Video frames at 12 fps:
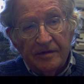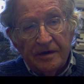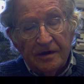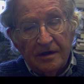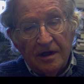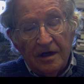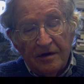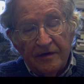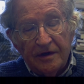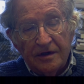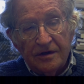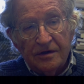a lot of it
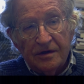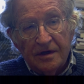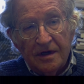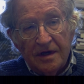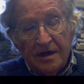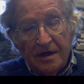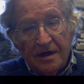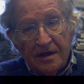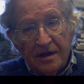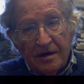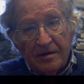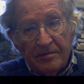is
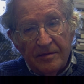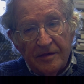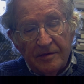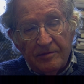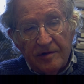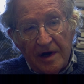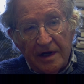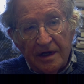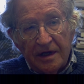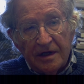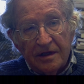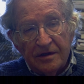
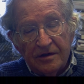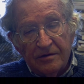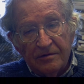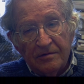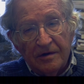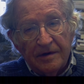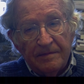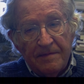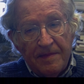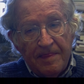breaking into